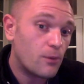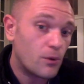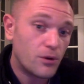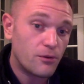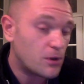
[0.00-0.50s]
or
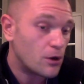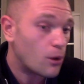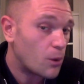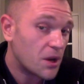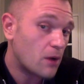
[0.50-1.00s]
you've been
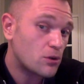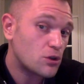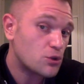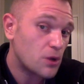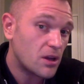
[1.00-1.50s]
going out to
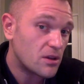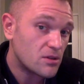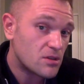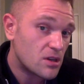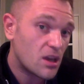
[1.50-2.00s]
training and
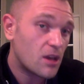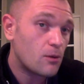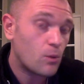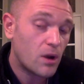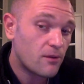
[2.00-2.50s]
seeking it,
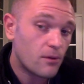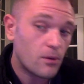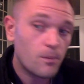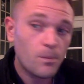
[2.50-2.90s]
whatever.